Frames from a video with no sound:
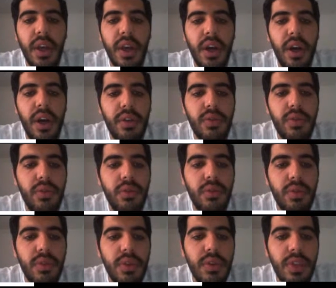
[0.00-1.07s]
out to
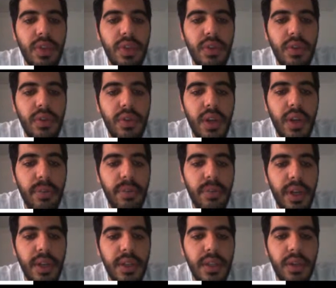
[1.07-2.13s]
do. This also
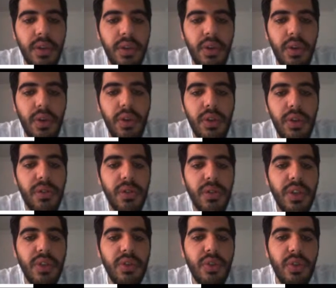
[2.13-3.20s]
applies to all
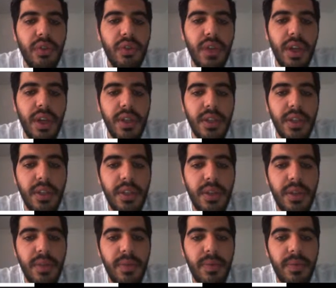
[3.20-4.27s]
divisions of the agency.
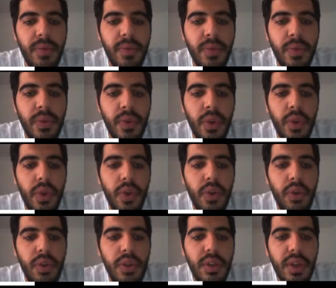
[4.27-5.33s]

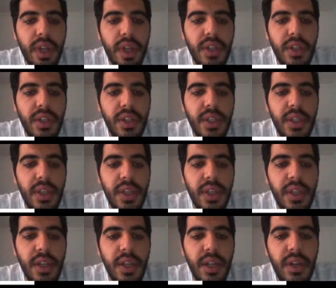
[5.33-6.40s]
Also, the agency has
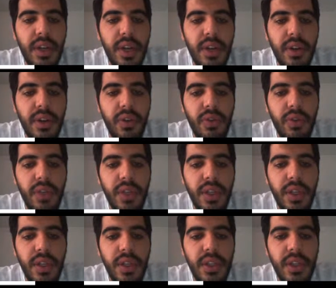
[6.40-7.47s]
an entire
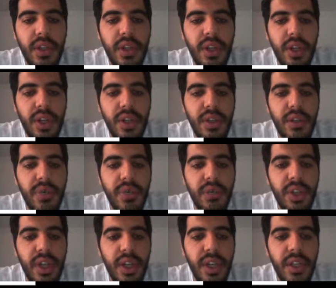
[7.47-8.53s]
organization structure
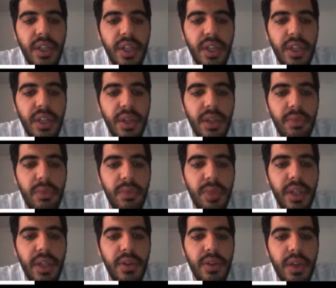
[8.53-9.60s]
which ensures the
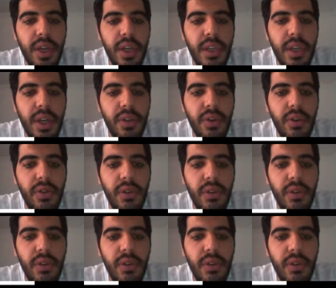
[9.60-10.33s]
better assign of